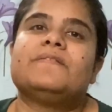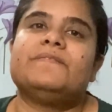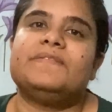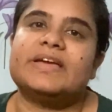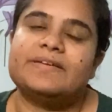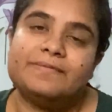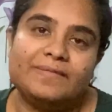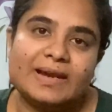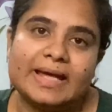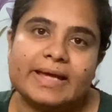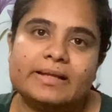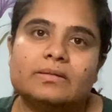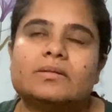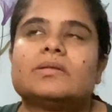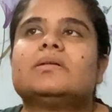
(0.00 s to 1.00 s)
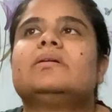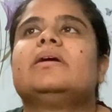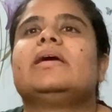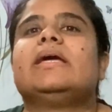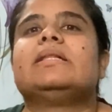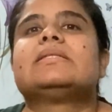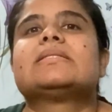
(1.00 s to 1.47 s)
wavelength,
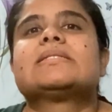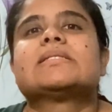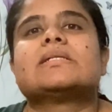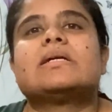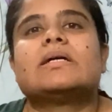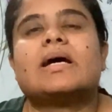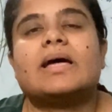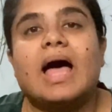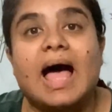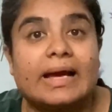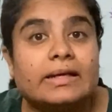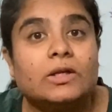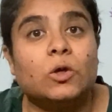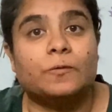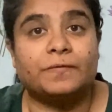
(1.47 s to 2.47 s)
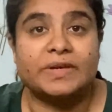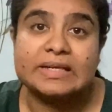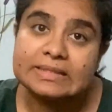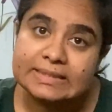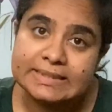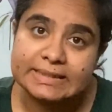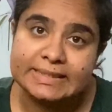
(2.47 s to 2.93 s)
its angle of
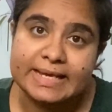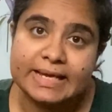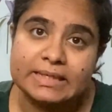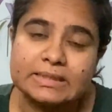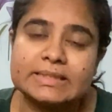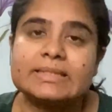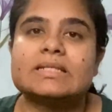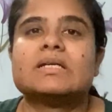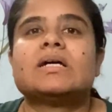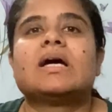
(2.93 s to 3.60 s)
incidence,